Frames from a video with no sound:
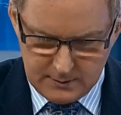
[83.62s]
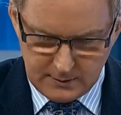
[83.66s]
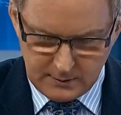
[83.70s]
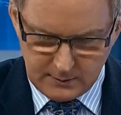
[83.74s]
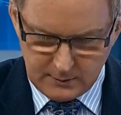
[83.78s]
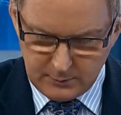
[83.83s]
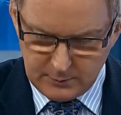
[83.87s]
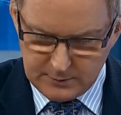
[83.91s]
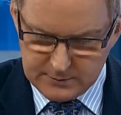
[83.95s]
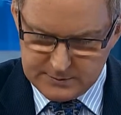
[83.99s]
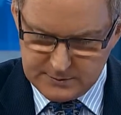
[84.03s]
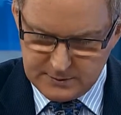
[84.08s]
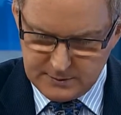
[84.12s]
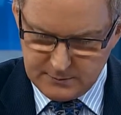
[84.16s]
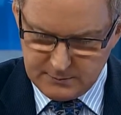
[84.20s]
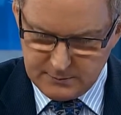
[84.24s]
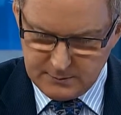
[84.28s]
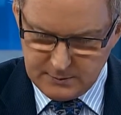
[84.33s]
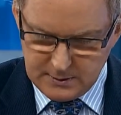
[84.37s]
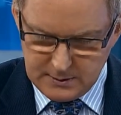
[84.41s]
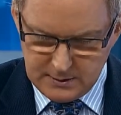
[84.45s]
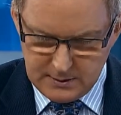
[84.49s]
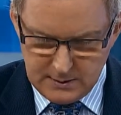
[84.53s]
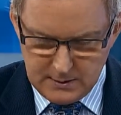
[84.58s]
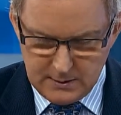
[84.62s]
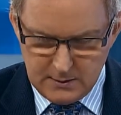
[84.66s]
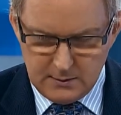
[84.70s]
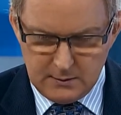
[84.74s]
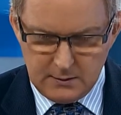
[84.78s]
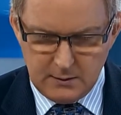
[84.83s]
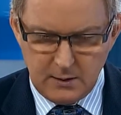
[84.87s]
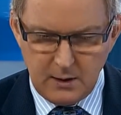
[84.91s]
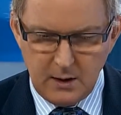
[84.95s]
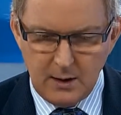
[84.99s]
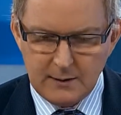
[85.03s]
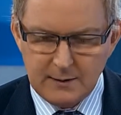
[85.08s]
other words, you
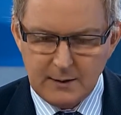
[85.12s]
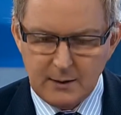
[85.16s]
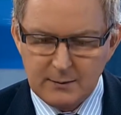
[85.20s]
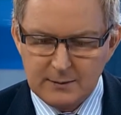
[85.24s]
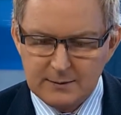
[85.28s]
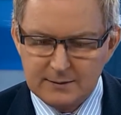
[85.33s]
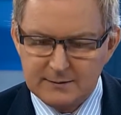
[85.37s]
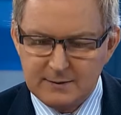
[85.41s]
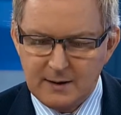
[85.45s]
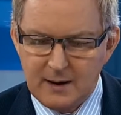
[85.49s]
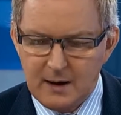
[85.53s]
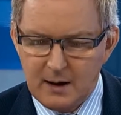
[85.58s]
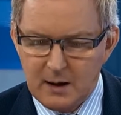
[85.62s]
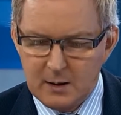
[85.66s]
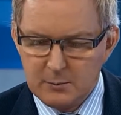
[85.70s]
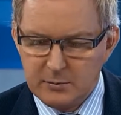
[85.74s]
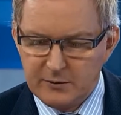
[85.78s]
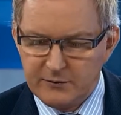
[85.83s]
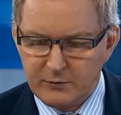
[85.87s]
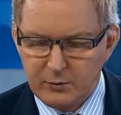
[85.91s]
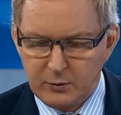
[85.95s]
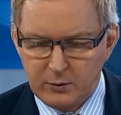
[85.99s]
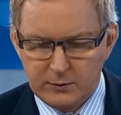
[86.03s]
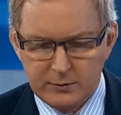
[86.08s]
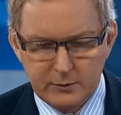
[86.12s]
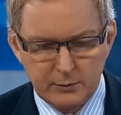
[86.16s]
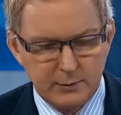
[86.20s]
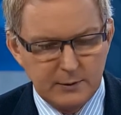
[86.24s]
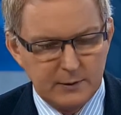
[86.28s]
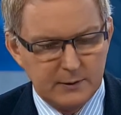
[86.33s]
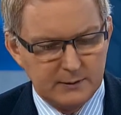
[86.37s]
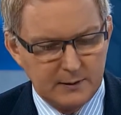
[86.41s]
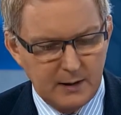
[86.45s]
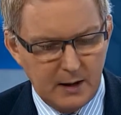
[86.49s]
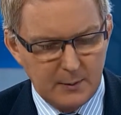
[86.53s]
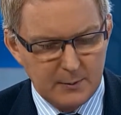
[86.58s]
got out in time before the
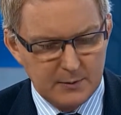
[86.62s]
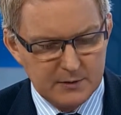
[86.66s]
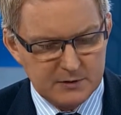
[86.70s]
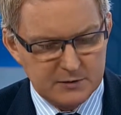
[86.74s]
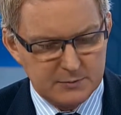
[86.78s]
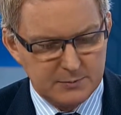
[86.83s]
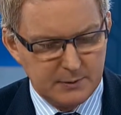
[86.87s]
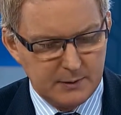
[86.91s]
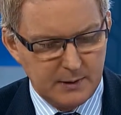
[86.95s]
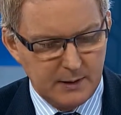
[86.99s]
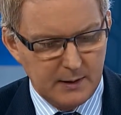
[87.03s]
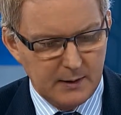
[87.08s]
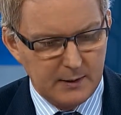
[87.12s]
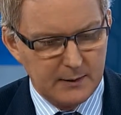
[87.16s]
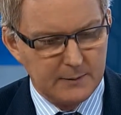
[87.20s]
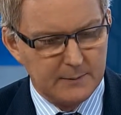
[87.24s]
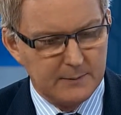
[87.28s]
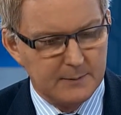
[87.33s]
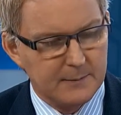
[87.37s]
real damage began.